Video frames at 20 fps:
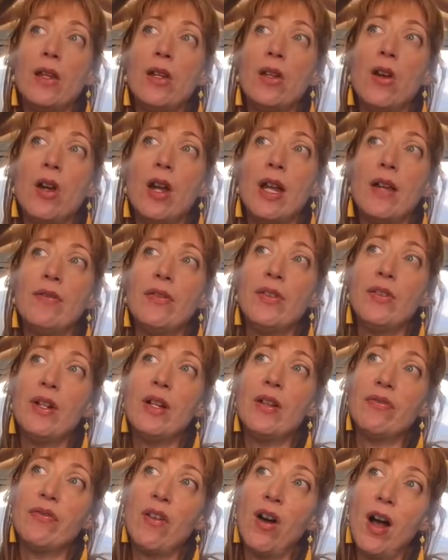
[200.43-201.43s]
if you're
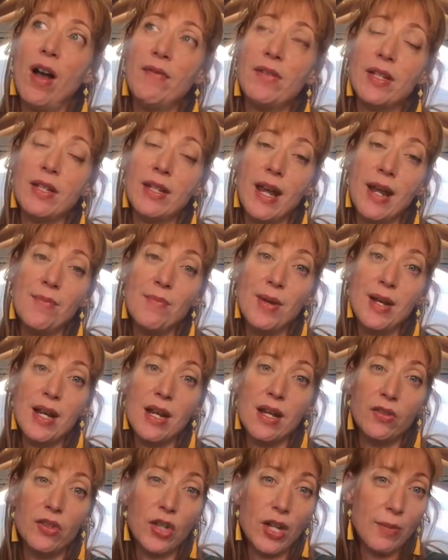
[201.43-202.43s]
in a 5 to 10
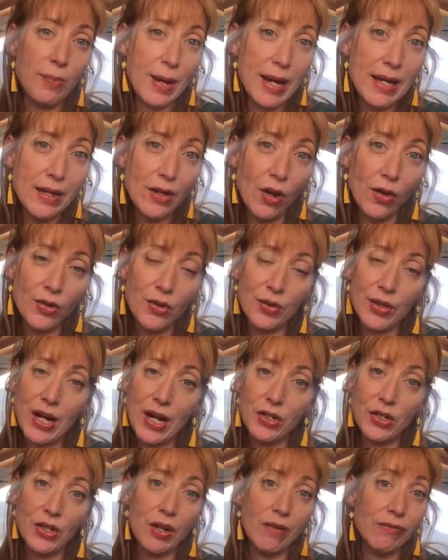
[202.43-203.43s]
minute GP
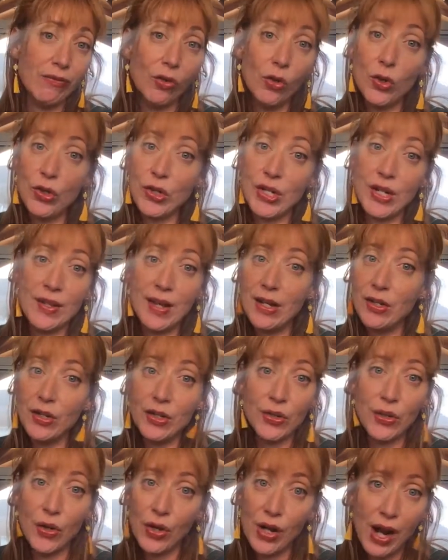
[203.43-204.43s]
consultation, unfortunately, they
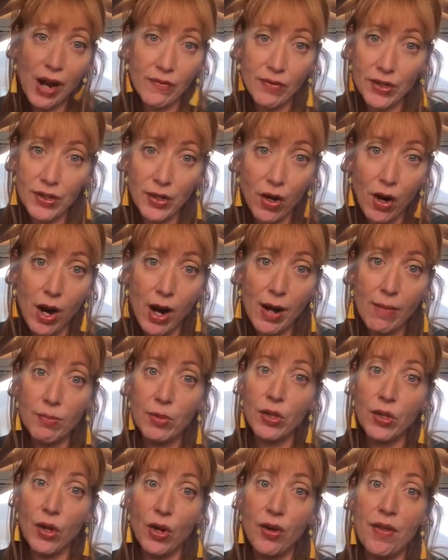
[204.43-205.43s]
just don't have the time
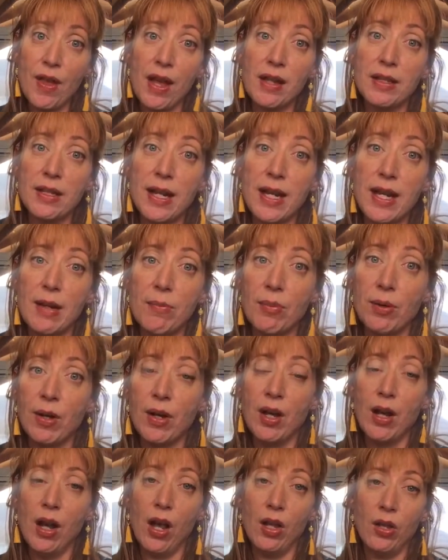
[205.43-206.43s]
to go that deep
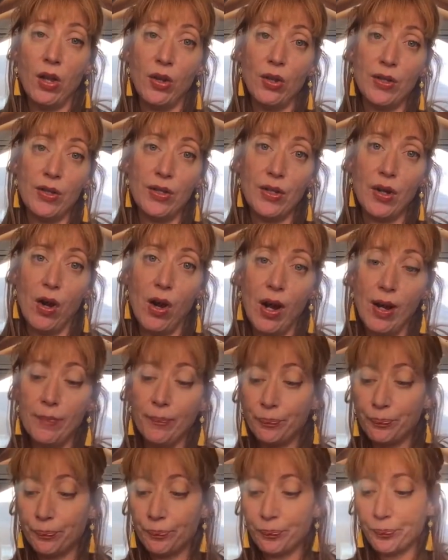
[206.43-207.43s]
a lot of the time.
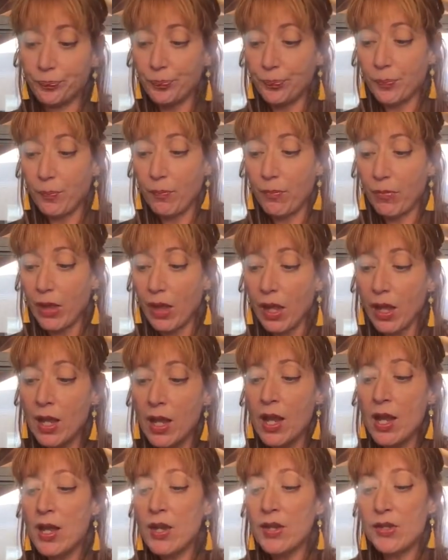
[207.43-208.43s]

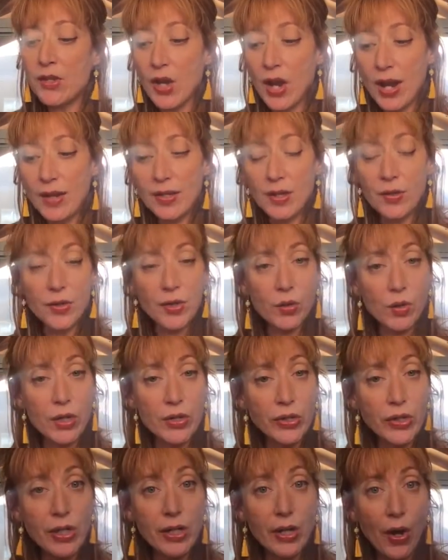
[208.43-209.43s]
So as I was
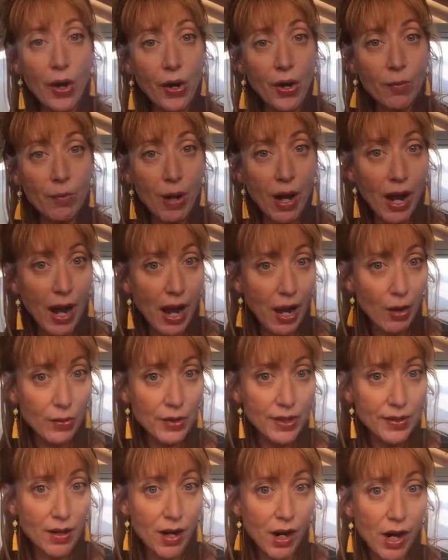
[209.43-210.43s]
questioning her about how
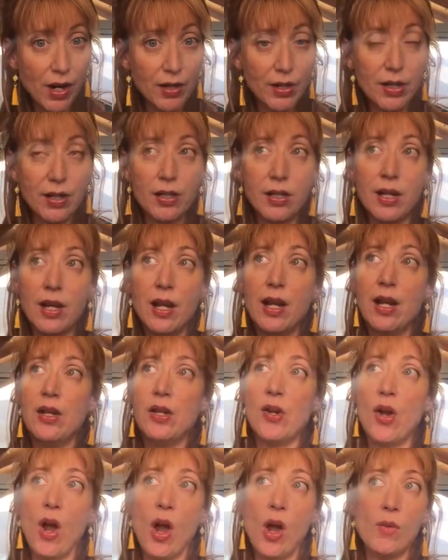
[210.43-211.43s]
it started,
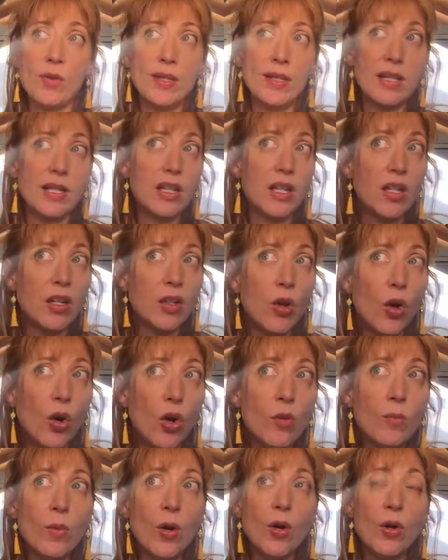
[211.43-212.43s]
I was thinking
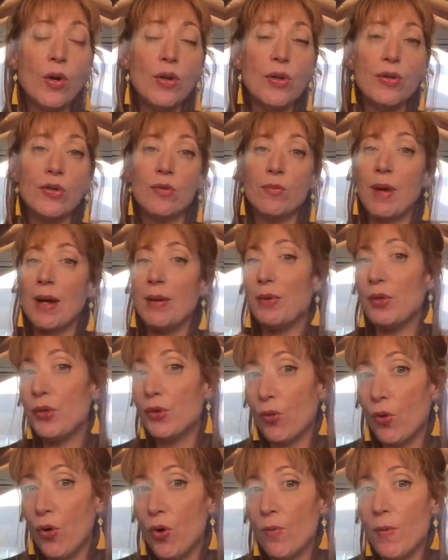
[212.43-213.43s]
hormones or maybe
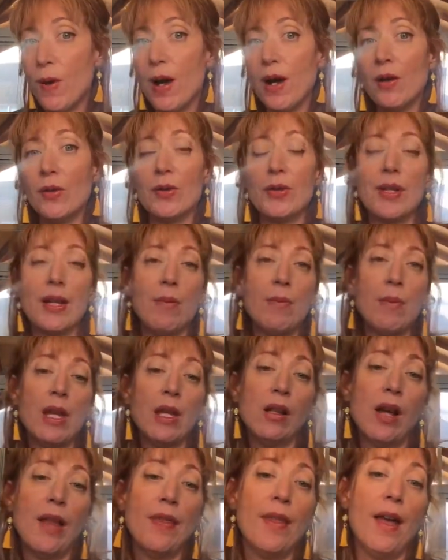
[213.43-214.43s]
trauma or
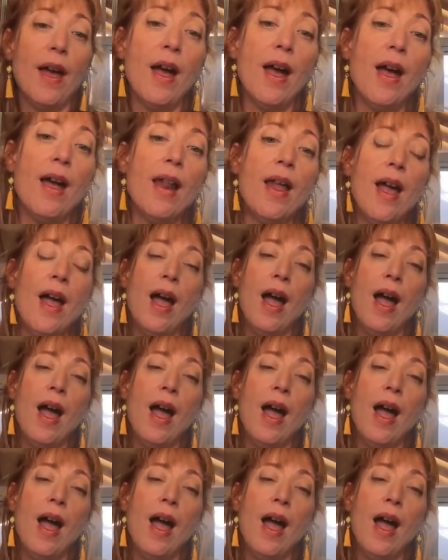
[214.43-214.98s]
something like that.